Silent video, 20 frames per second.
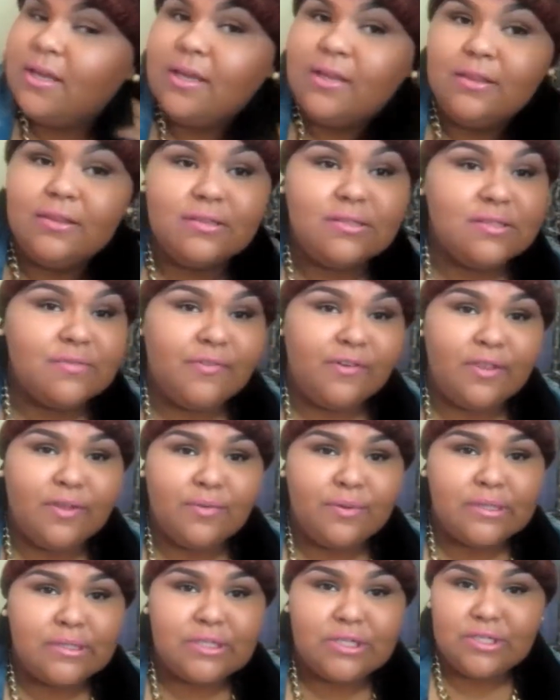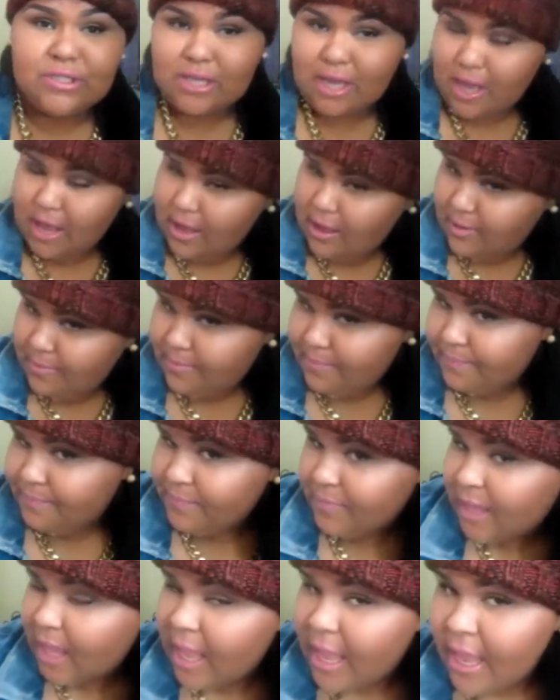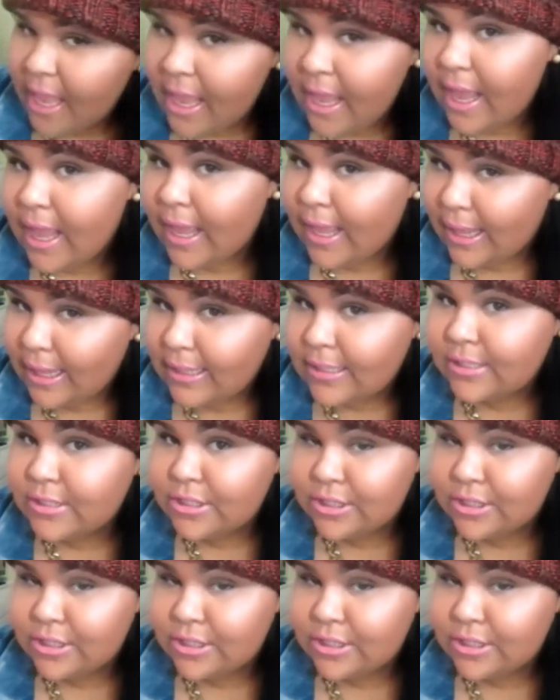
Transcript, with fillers: and for the winter time holla